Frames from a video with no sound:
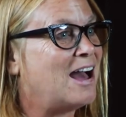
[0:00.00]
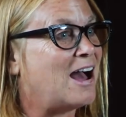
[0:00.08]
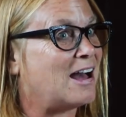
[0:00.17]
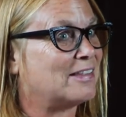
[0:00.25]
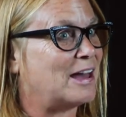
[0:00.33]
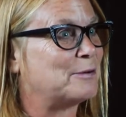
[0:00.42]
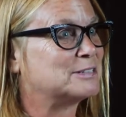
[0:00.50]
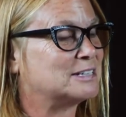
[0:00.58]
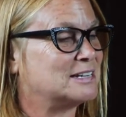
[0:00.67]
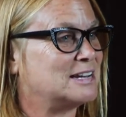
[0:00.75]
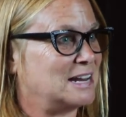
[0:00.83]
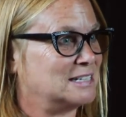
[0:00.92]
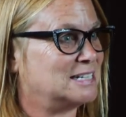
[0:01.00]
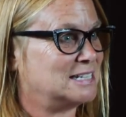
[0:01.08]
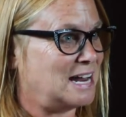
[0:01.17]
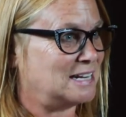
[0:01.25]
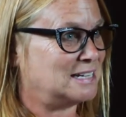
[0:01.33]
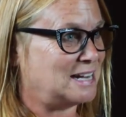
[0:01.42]
That was in
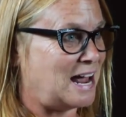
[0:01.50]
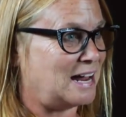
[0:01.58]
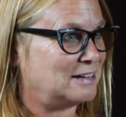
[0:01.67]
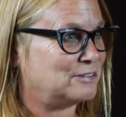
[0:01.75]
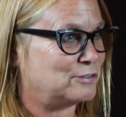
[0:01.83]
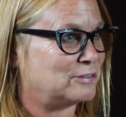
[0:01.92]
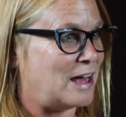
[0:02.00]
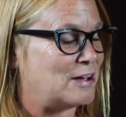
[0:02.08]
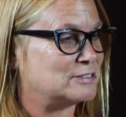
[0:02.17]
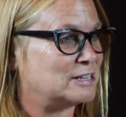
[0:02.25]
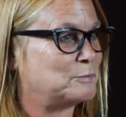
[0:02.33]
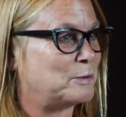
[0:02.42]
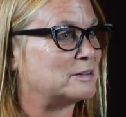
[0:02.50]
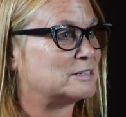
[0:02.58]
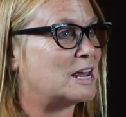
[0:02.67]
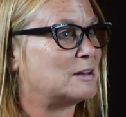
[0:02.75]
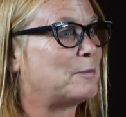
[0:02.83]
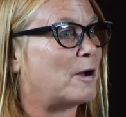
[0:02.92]
1999, 2000, when
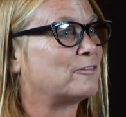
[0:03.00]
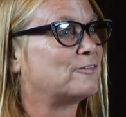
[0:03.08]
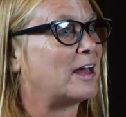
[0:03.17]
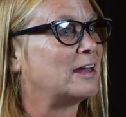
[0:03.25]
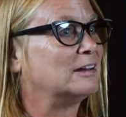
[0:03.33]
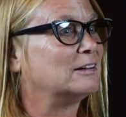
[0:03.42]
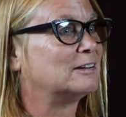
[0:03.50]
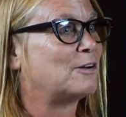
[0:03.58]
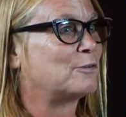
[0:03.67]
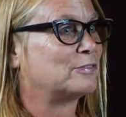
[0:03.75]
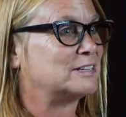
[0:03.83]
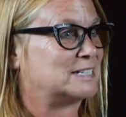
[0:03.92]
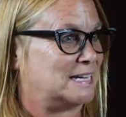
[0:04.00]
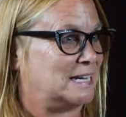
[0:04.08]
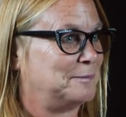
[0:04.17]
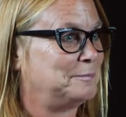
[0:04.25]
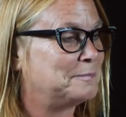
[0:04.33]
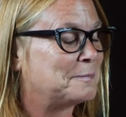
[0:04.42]
Ted Parfait owned the
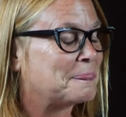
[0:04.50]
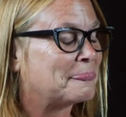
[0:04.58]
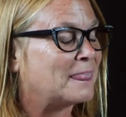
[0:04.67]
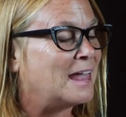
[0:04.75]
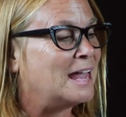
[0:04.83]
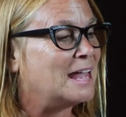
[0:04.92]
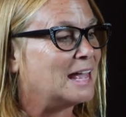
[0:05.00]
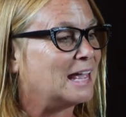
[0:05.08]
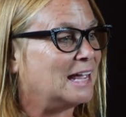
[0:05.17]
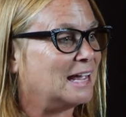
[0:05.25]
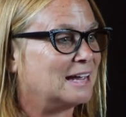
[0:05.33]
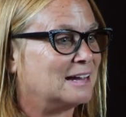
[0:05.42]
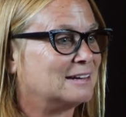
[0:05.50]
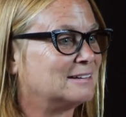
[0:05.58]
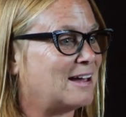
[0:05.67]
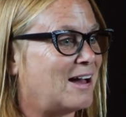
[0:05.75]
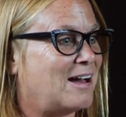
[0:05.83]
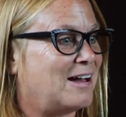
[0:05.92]
team. And
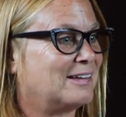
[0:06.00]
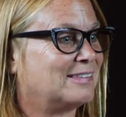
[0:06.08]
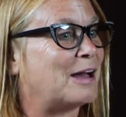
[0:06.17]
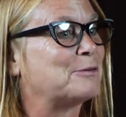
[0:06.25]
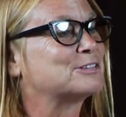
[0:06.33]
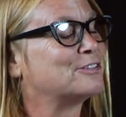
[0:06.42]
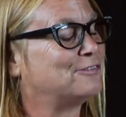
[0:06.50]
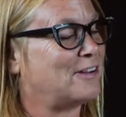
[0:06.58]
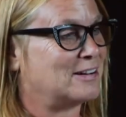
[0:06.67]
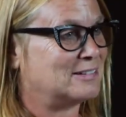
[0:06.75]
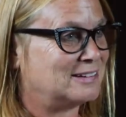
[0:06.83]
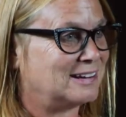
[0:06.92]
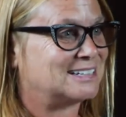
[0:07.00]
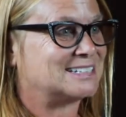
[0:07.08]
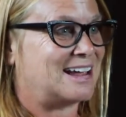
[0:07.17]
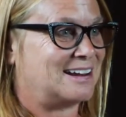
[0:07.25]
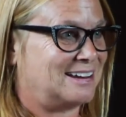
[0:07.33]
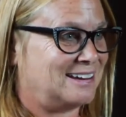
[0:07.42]
that was a fun,
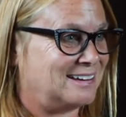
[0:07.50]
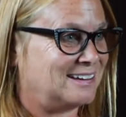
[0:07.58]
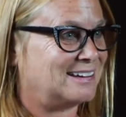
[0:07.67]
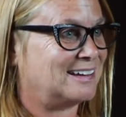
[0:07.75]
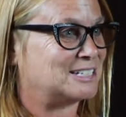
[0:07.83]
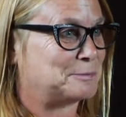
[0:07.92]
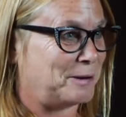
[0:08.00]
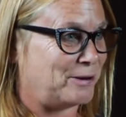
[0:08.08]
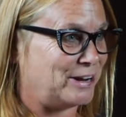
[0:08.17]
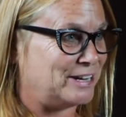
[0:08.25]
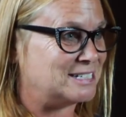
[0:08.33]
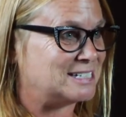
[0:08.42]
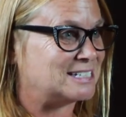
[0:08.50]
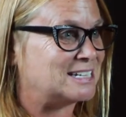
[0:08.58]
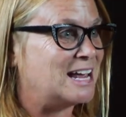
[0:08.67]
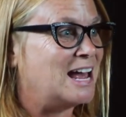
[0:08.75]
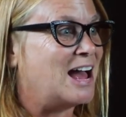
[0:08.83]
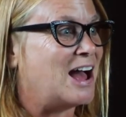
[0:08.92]
exciting experience.